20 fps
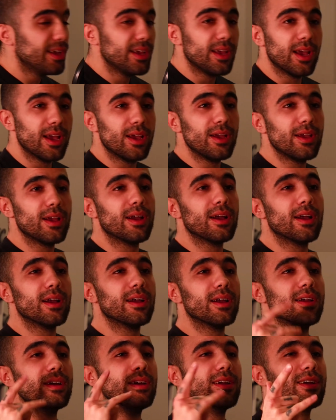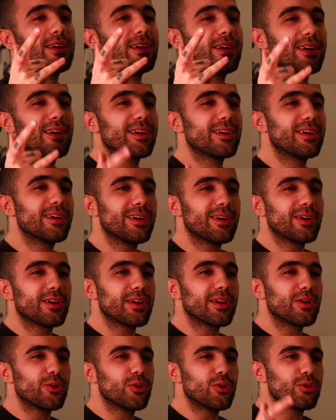Hey,
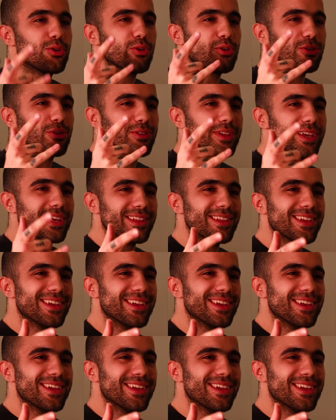Kriko, Google that.